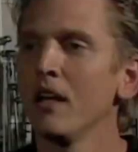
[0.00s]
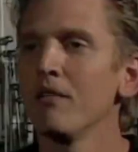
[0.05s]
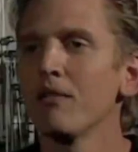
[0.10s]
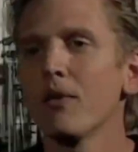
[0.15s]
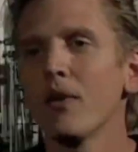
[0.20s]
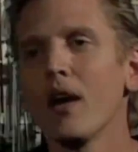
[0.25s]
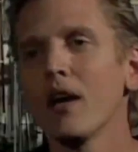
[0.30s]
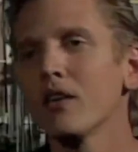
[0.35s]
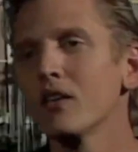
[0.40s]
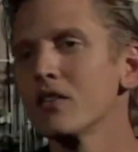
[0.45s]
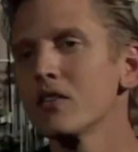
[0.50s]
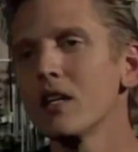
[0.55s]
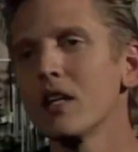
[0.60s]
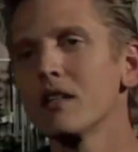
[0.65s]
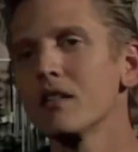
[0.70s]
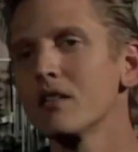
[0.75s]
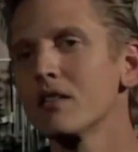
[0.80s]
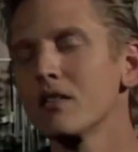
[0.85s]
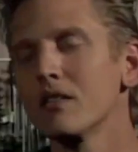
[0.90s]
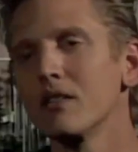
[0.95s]
And for actors,
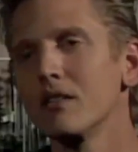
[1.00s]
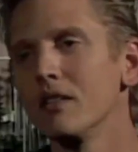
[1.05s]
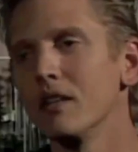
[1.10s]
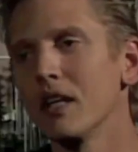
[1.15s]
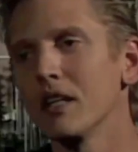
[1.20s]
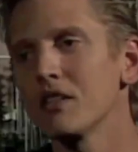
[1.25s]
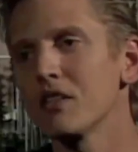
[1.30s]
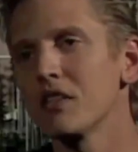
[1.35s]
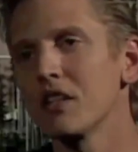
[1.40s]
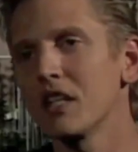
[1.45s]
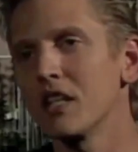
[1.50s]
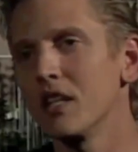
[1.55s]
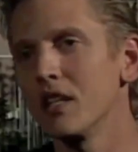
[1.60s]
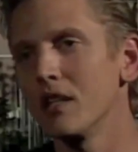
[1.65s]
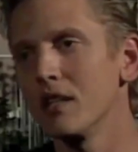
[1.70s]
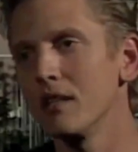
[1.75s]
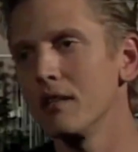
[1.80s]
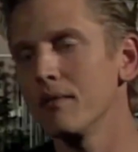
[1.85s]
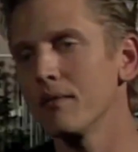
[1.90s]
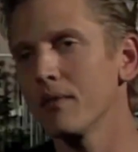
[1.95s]
that's that's the
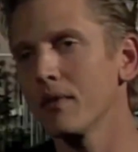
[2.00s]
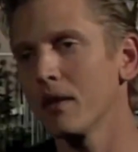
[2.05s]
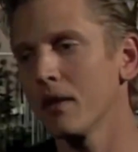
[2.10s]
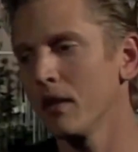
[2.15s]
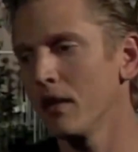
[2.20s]
key.